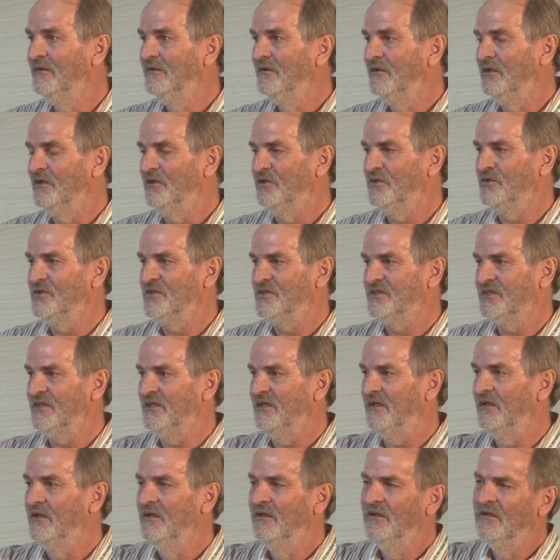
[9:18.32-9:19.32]
And you can
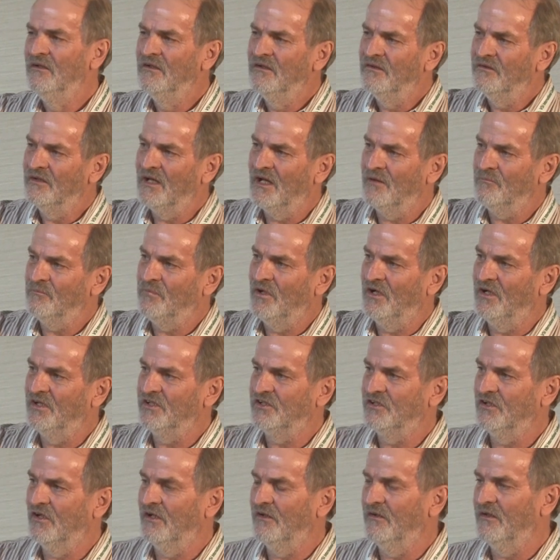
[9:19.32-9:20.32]
see that pie
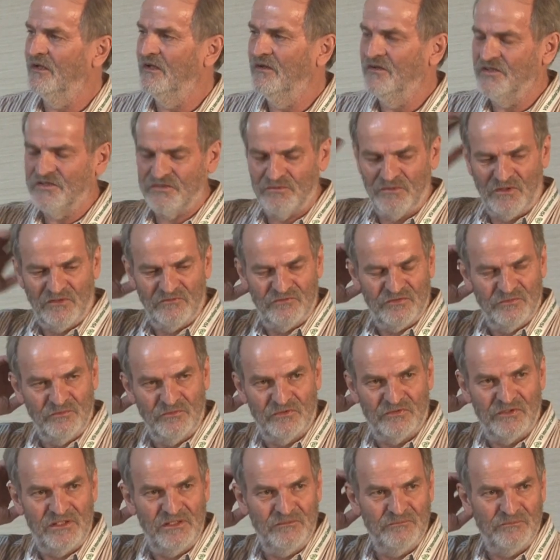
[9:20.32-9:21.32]
chart there is one from
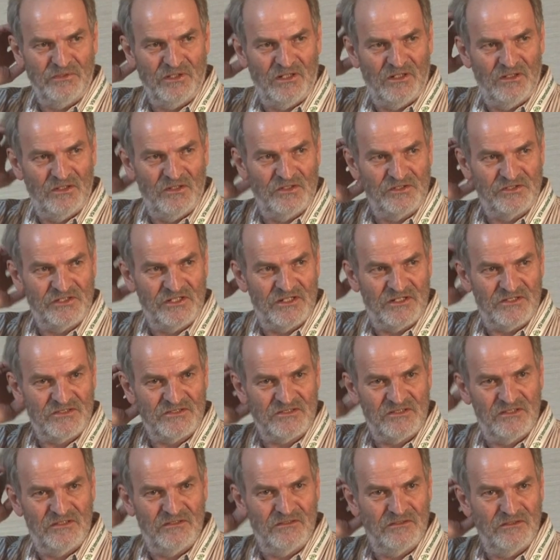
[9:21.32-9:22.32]
Green
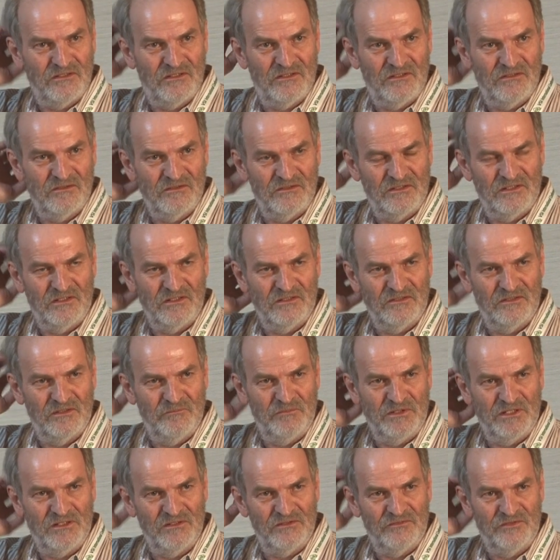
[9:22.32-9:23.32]
Biologics in the
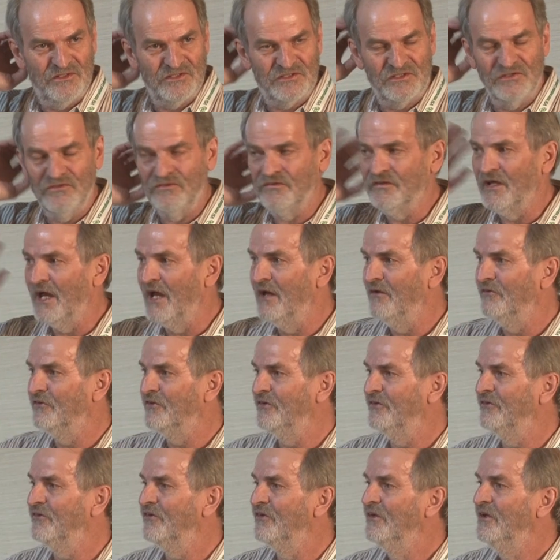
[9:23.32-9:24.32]
middle of the
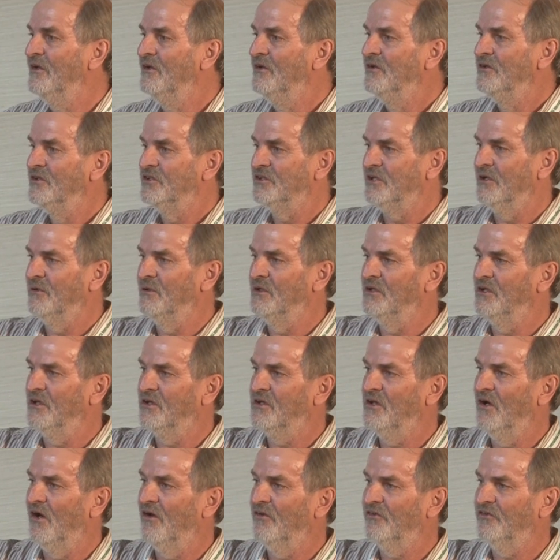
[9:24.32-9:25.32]
2000s, showing the
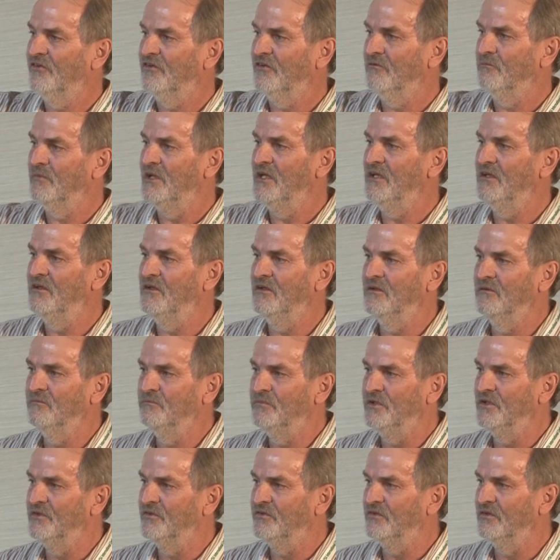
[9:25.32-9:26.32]
cost of making
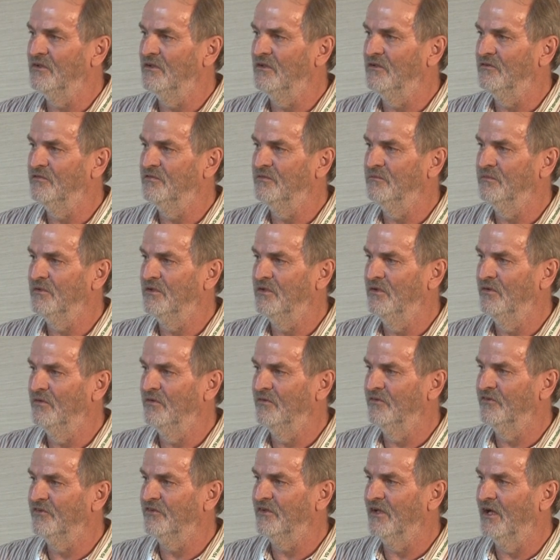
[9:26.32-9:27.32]
butanol from
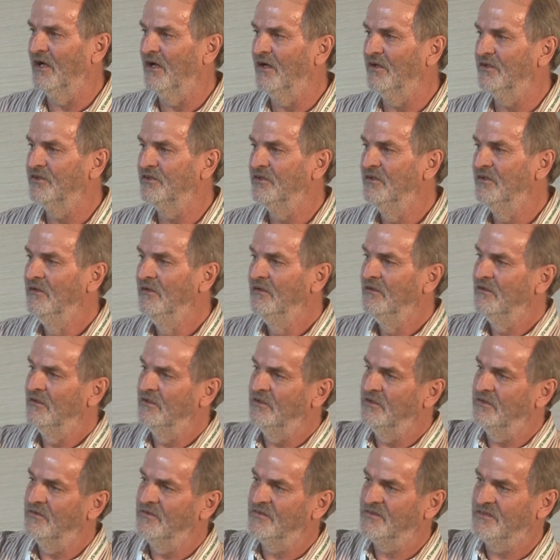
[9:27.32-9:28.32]
cornstarch. And
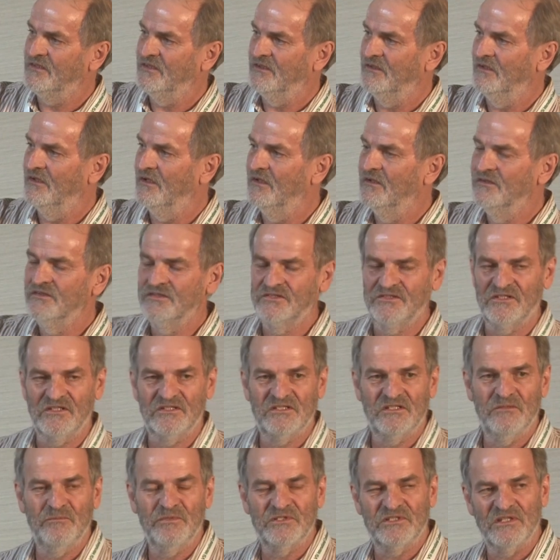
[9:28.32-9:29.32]
you can see that
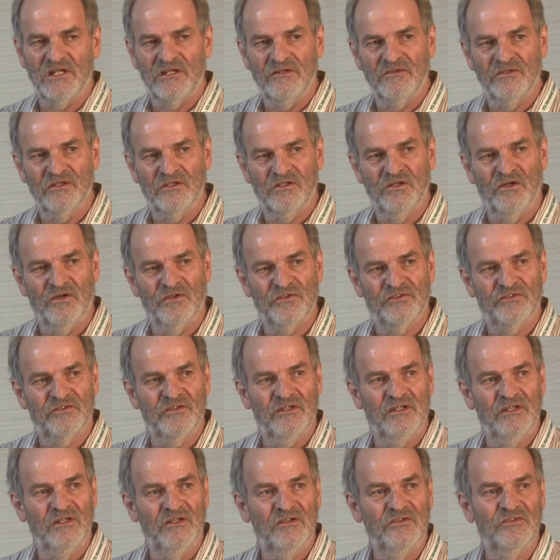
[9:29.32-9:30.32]
60% of the cost
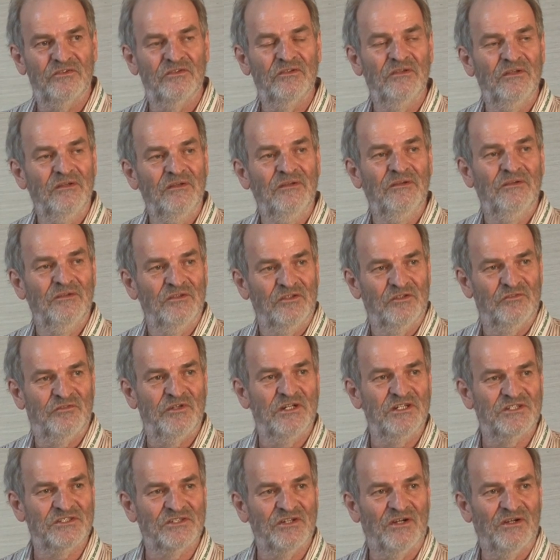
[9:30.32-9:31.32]
is the
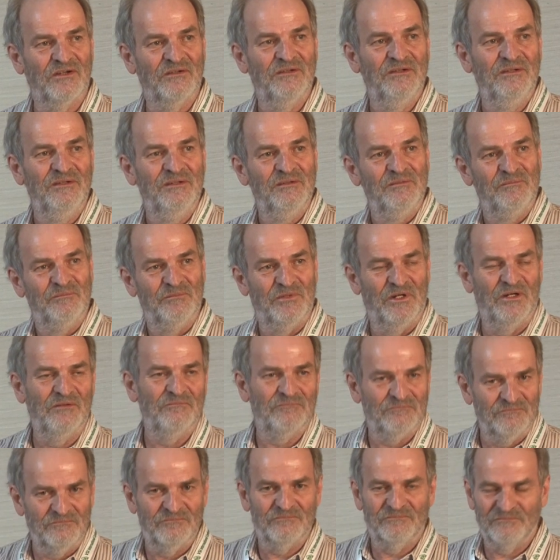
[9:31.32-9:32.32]
feedstock, but
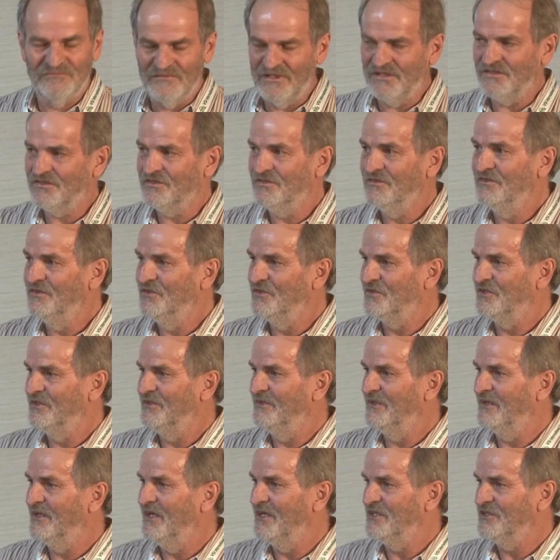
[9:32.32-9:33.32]
that's usually
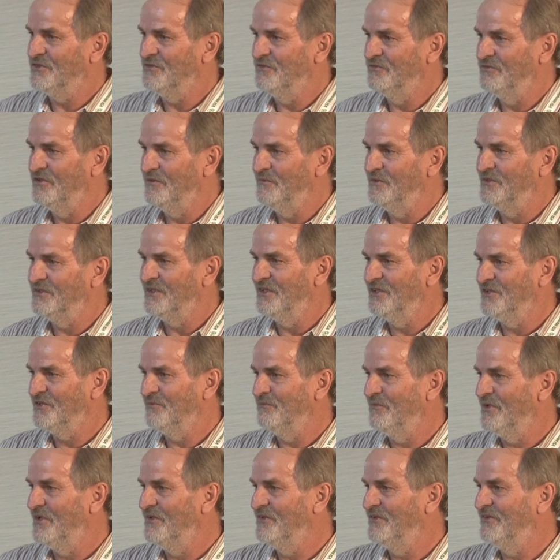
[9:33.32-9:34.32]
the case for fermentation
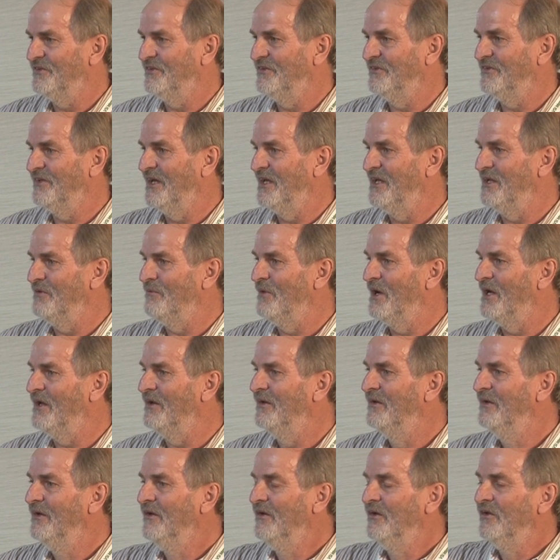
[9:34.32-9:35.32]
processes anyway.
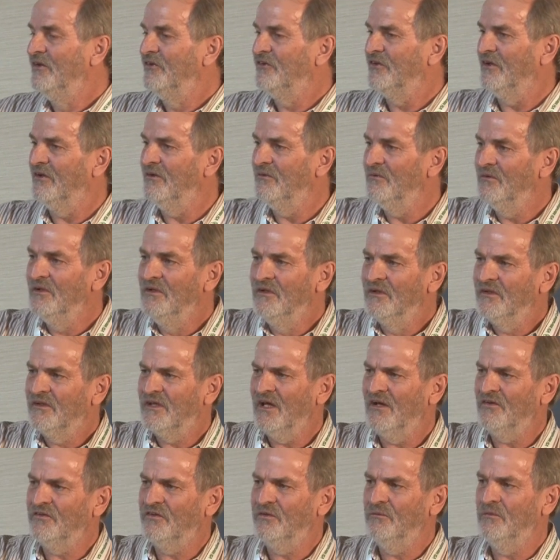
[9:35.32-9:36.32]
So
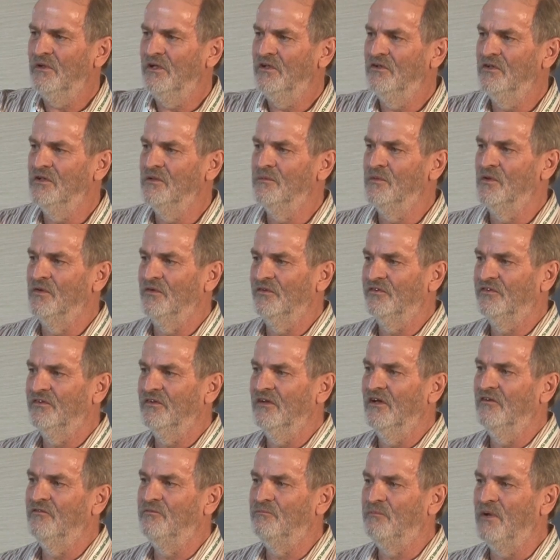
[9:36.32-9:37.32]
Celtic Renewables
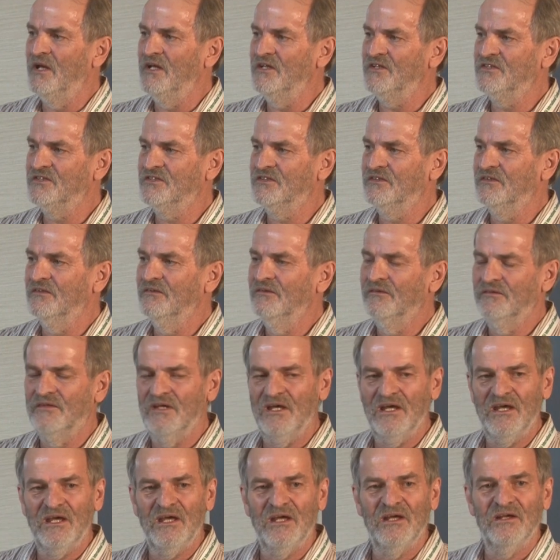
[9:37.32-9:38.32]
have based
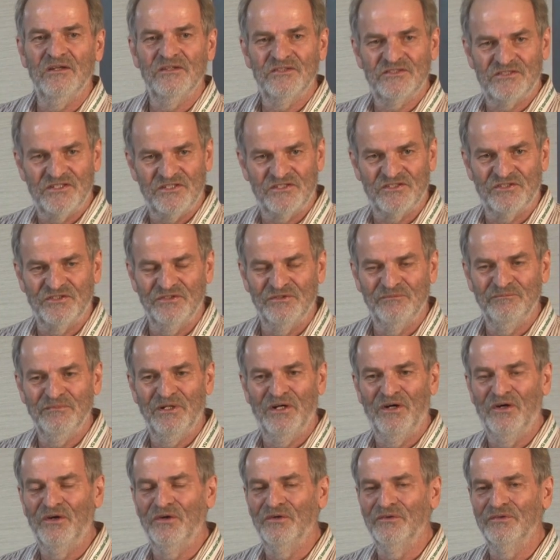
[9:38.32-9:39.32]
their system
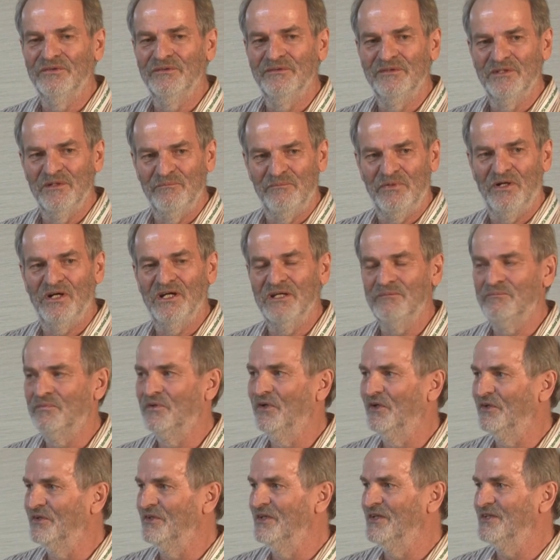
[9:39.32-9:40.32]
on the
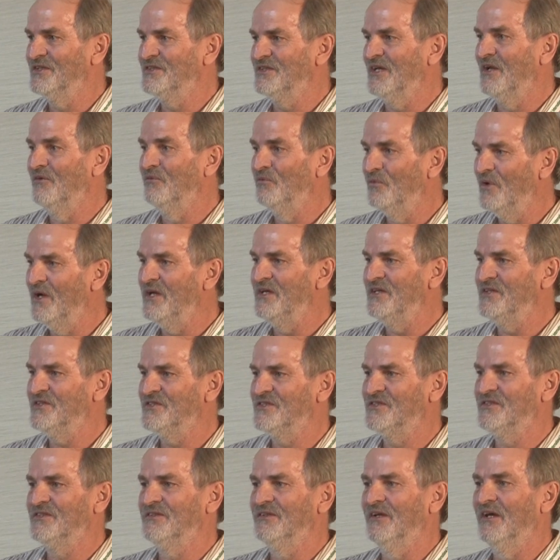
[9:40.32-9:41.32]
byproducts and
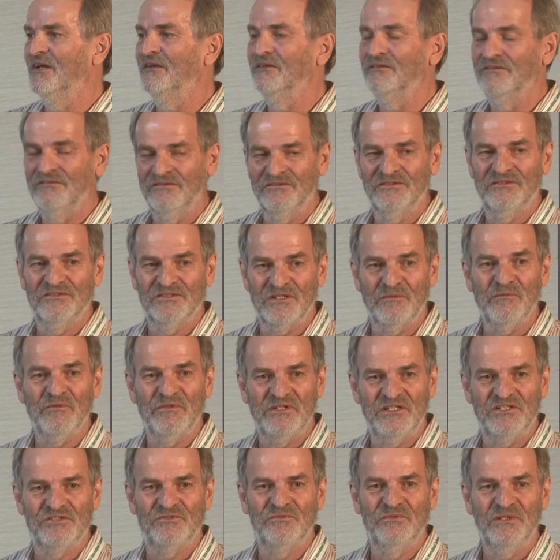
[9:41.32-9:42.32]
wastes, and some of
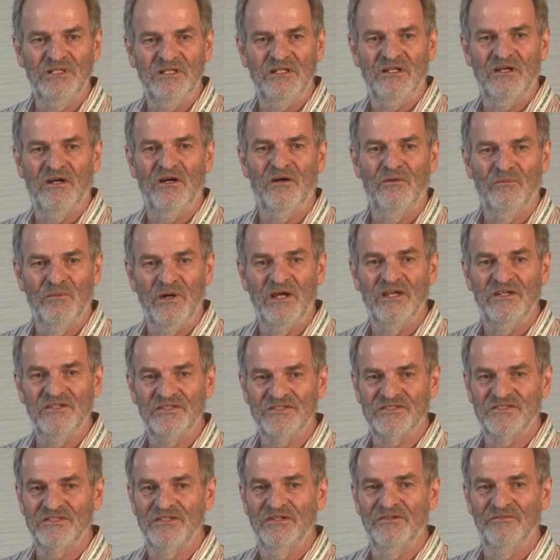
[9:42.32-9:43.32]
these really are
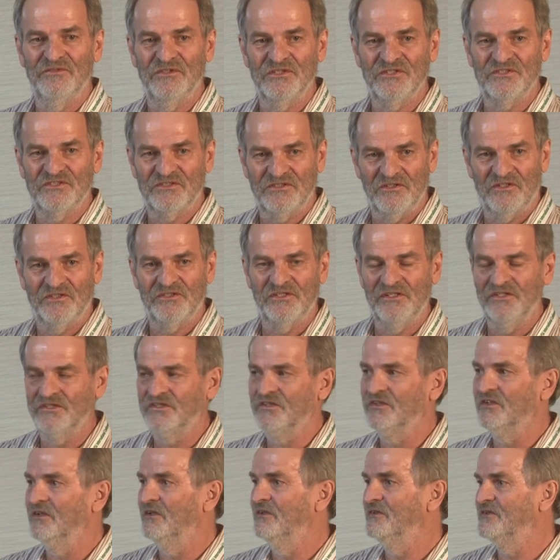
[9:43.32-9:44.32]
wastes, of the
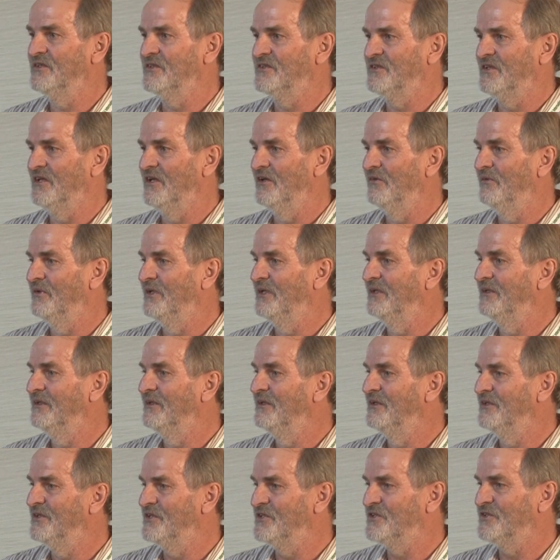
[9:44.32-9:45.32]
Scottish distillery
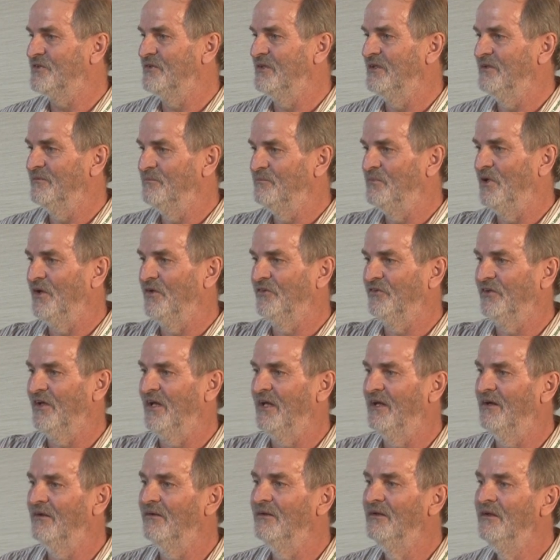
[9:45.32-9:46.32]
industry, pot
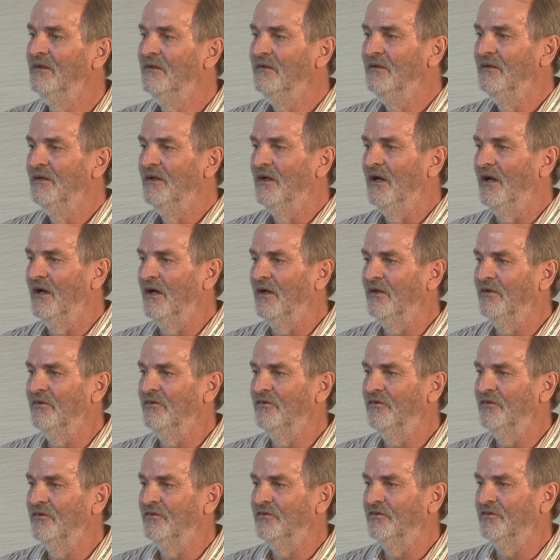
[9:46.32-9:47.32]
ale and
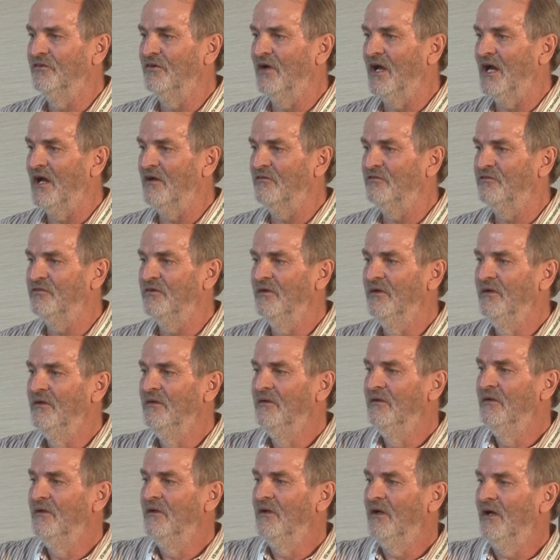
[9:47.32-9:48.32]
draft.
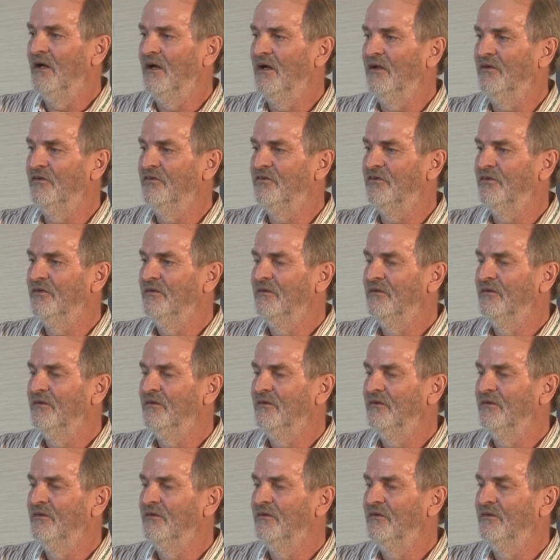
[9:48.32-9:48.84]
And